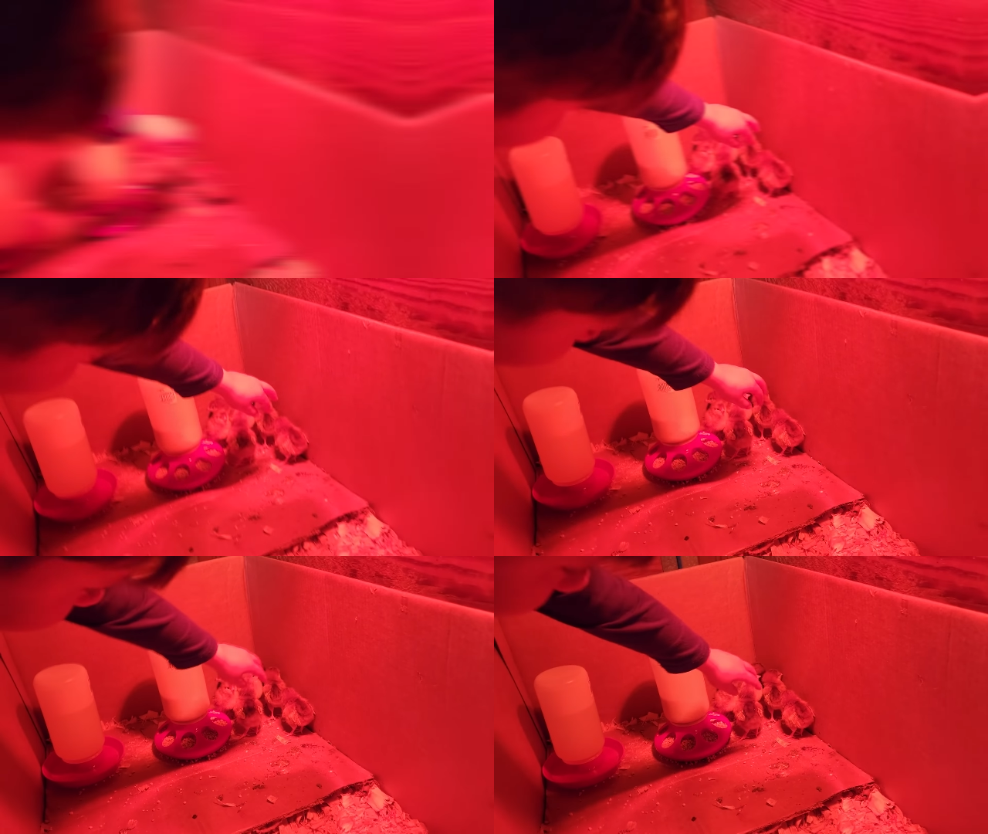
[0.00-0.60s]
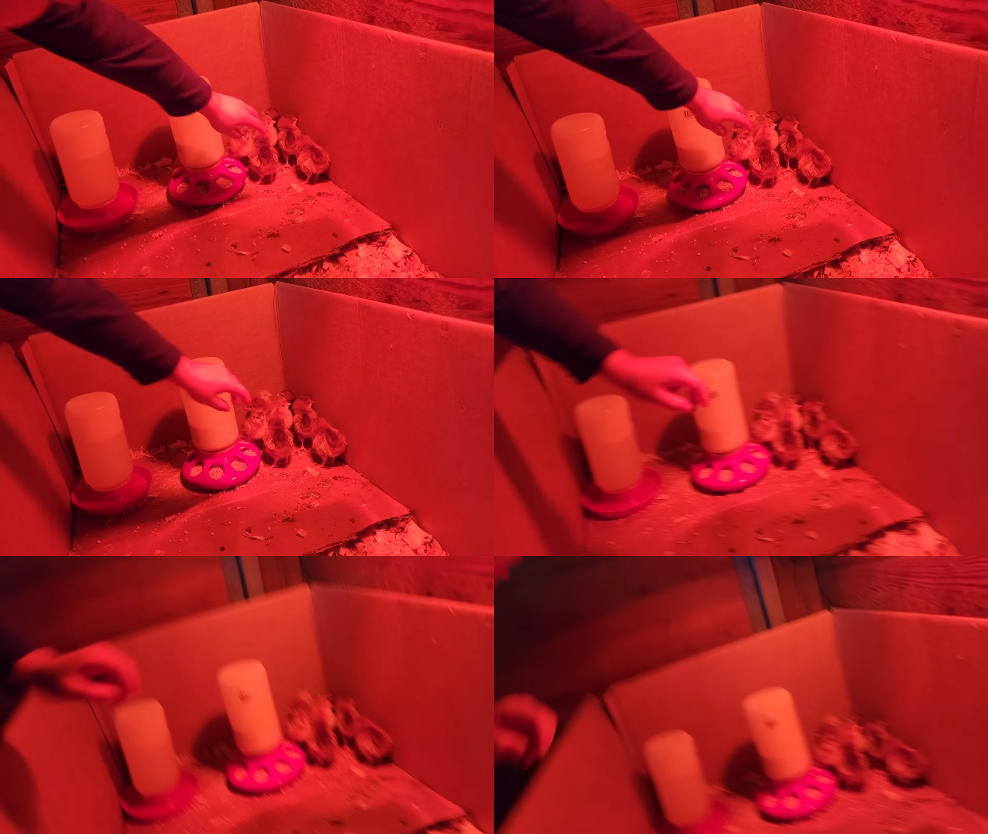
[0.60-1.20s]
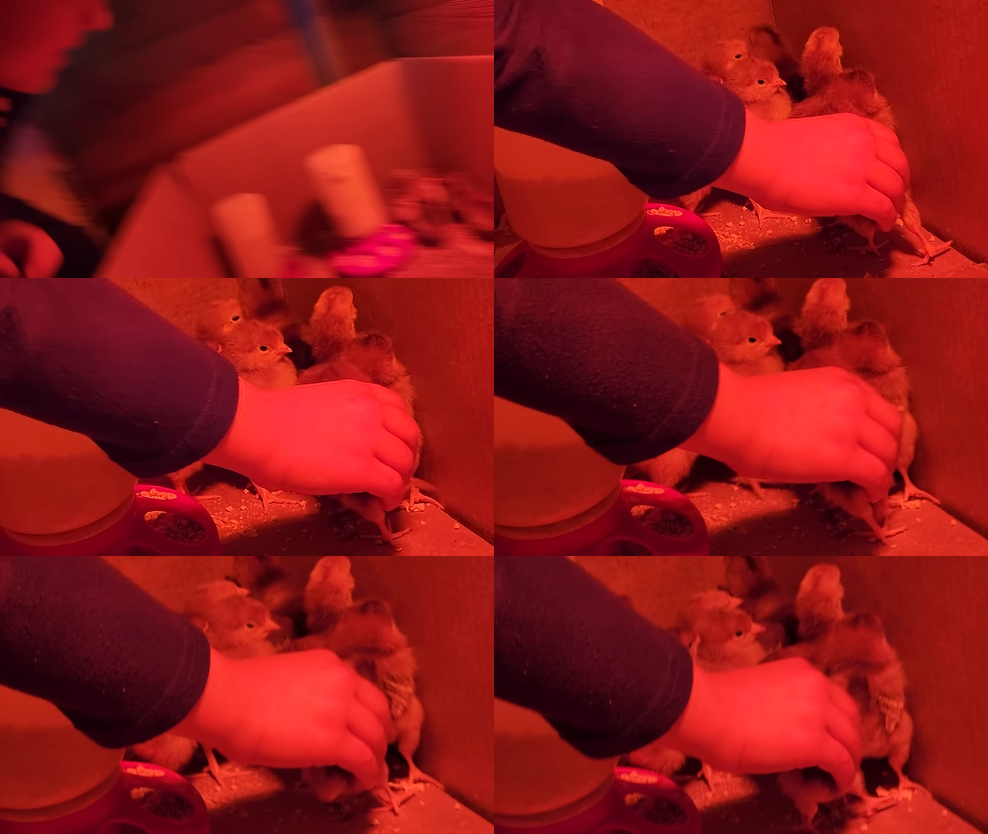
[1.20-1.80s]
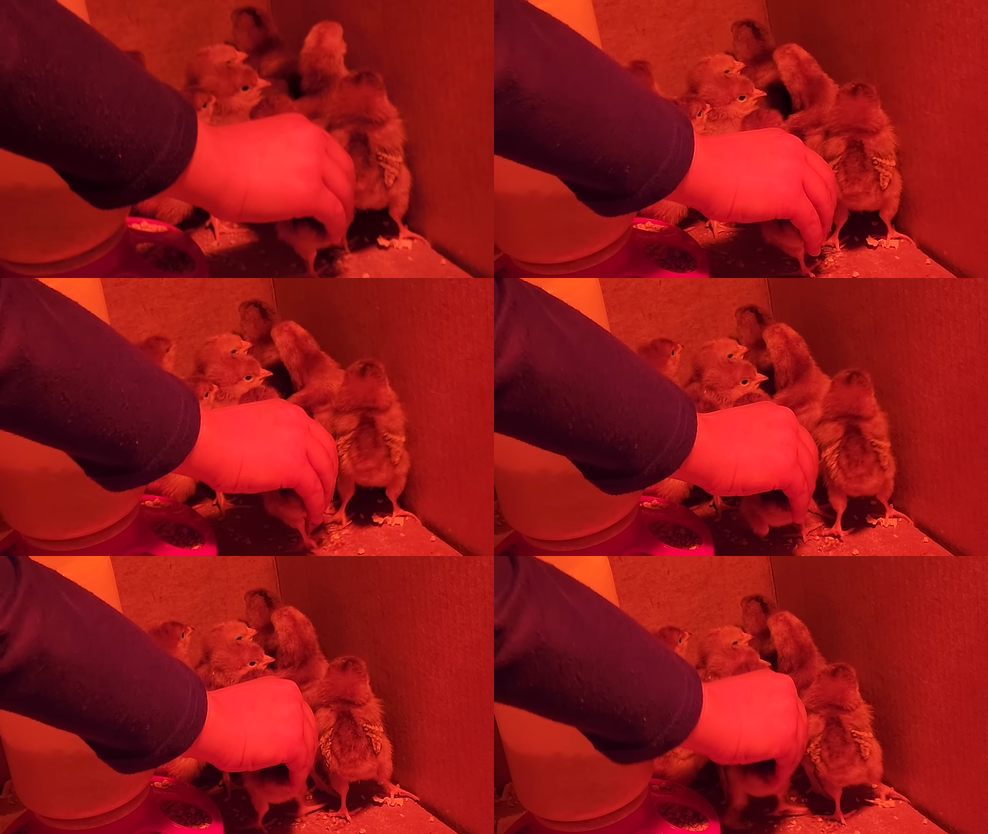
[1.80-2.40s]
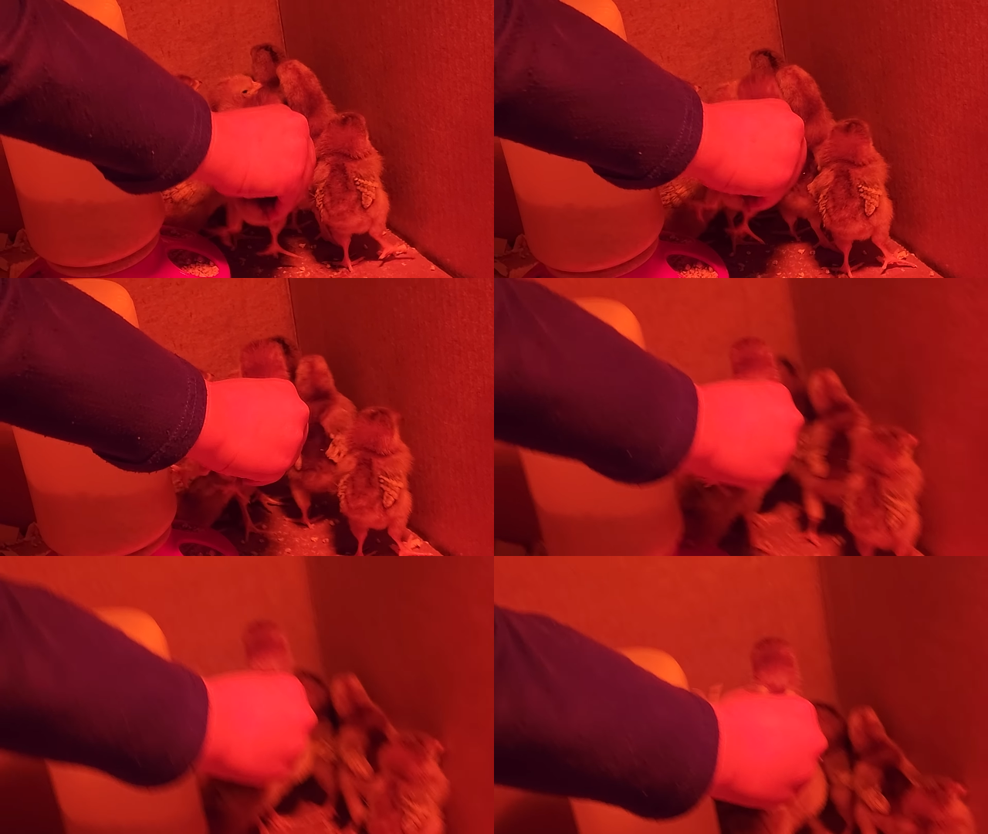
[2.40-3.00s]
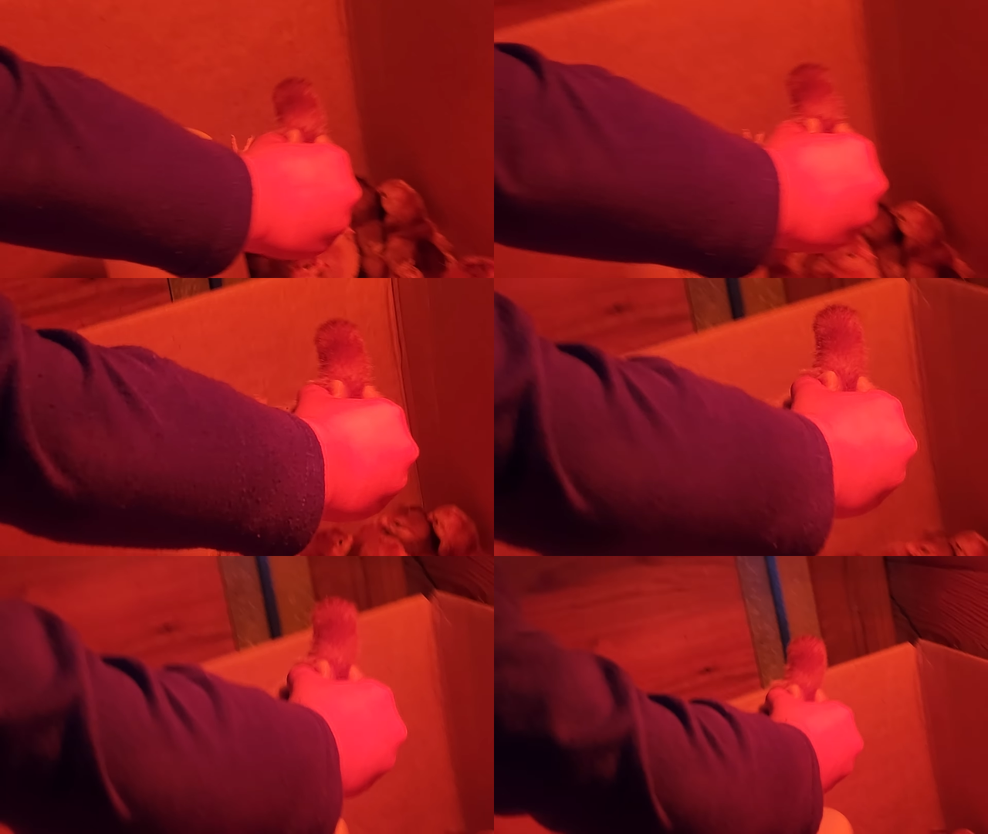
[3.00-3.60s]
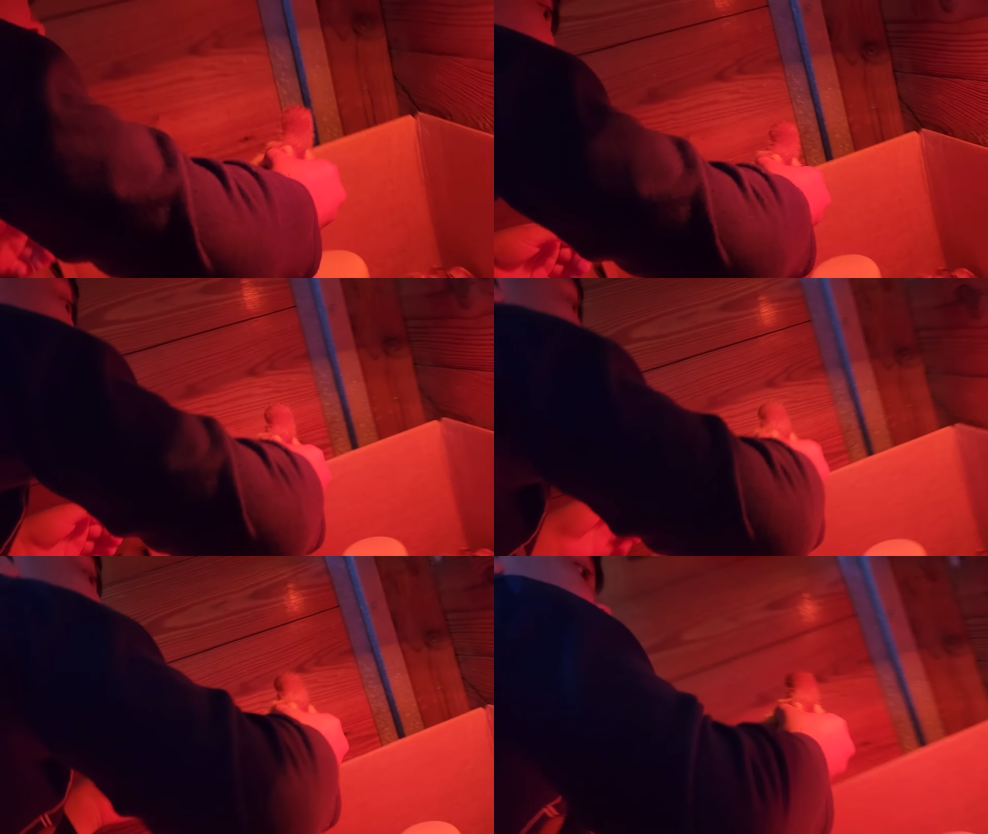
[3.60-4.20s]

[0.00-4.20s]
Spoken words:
No face is visible, so there are no lips to read.